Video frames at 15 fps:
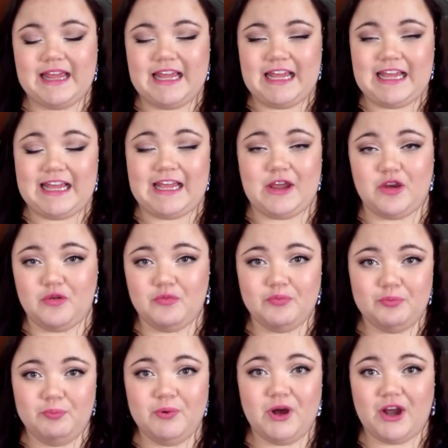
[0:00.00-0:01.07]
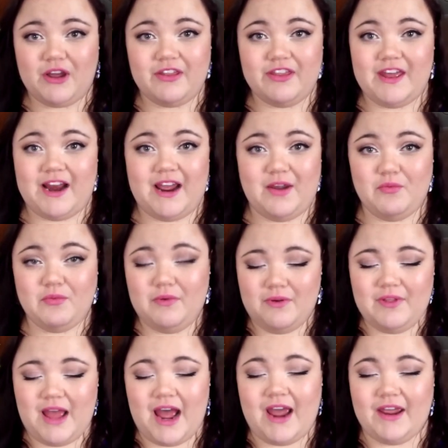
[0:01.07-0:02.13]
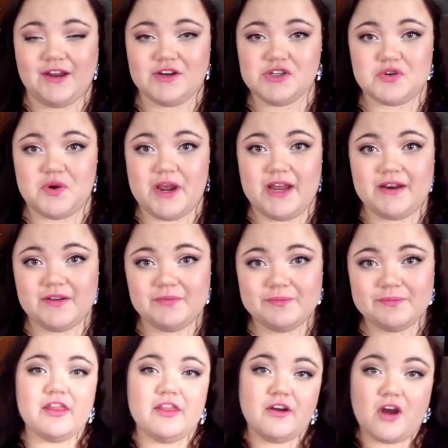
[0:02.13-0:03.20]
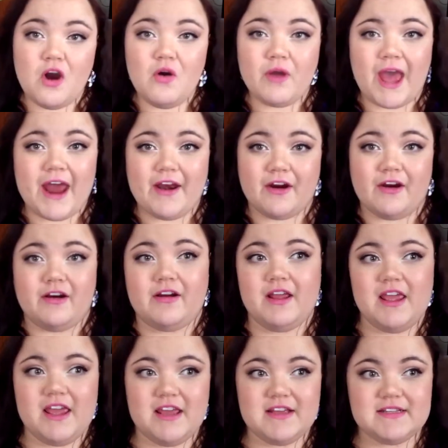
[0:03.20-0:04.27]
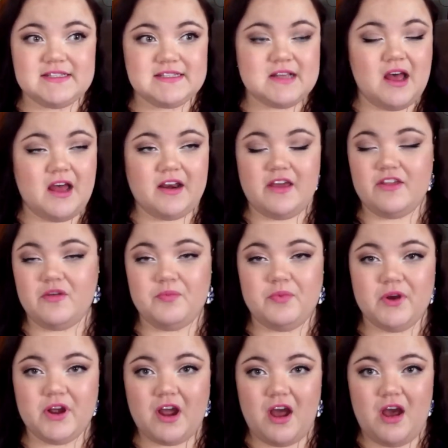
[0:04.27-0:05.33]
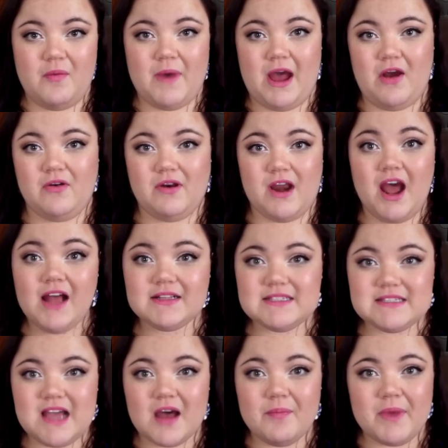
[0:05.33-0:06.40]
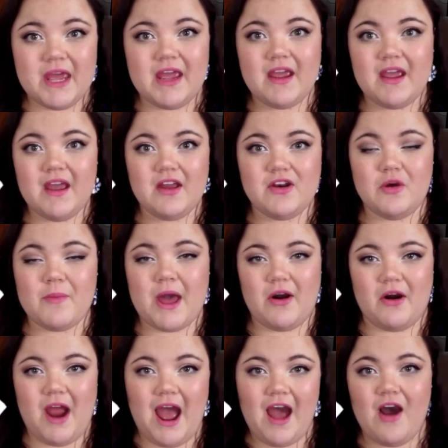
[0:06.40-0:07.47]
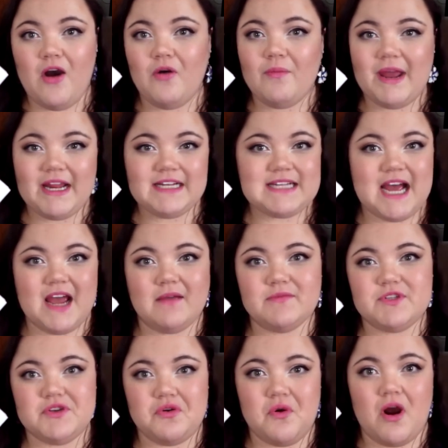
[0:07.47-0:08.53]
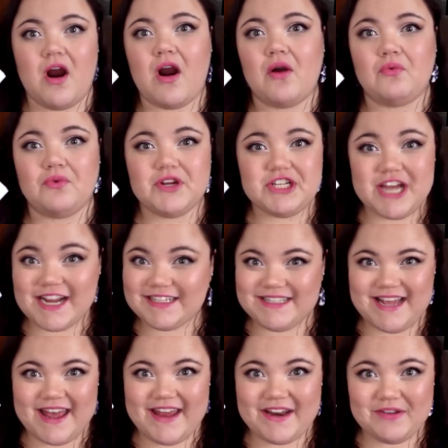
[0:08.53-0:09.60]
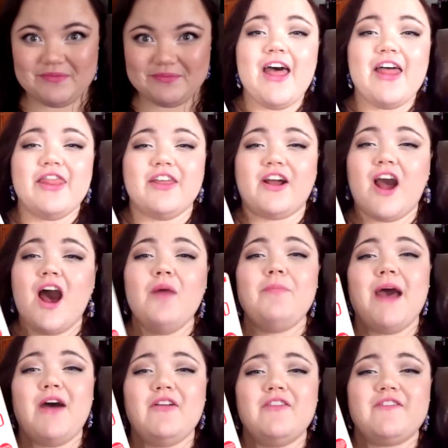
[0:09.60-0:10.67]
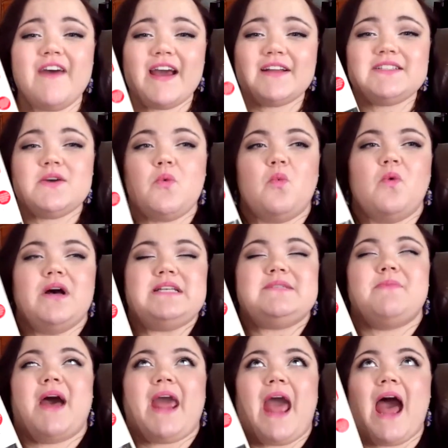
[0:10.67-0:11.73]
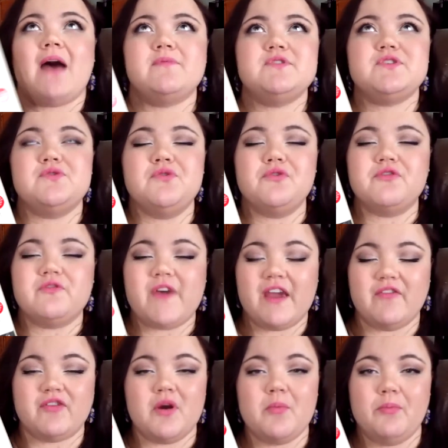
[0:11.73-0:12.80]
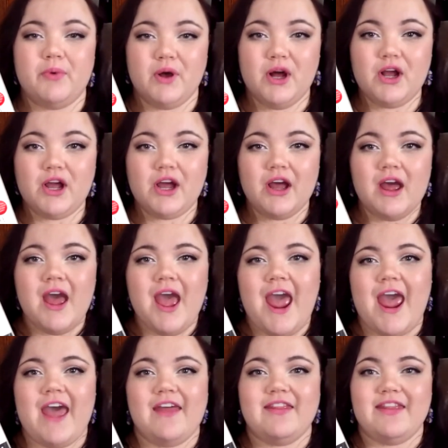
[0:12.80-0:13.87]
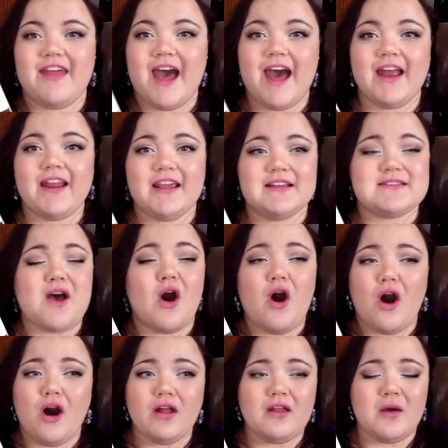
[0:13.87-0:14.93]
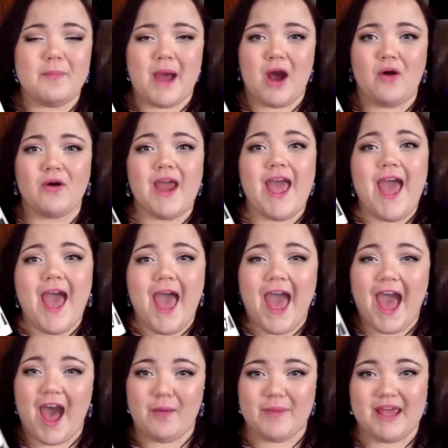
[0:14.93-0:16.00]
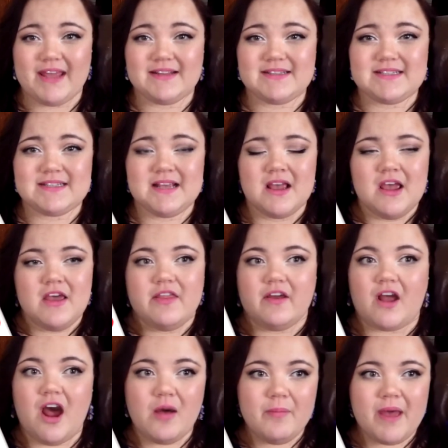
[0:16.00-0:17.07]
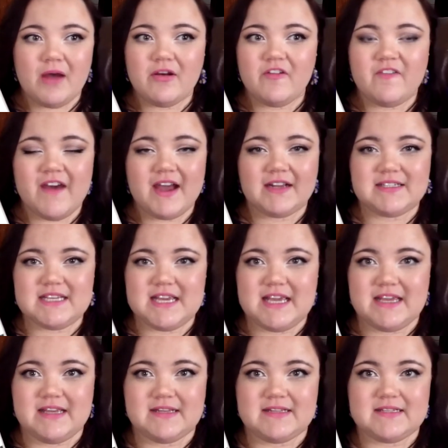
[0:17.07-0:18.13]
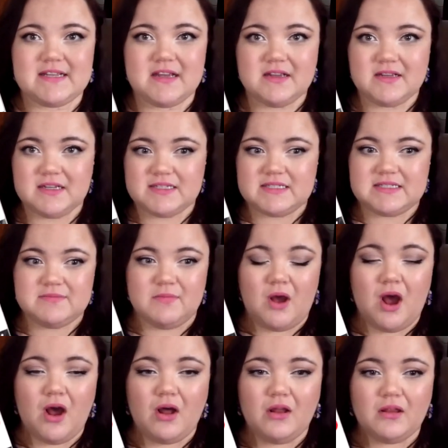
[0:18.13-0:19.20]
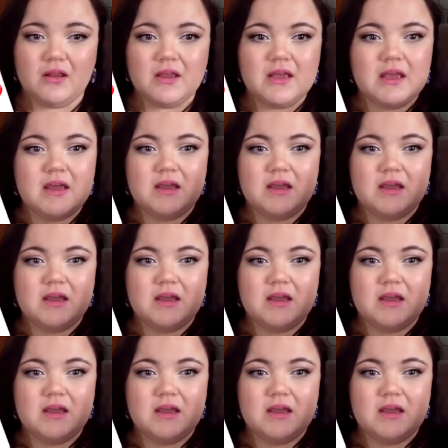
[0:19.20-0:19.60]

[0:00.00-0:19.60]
key book that I, I enjoyed. The Go Getter is another book about not stopping no matter how many times you are rejected. The Compound Effect was my absolute favorite book, and that is all about habits. The Compound Effect is a small,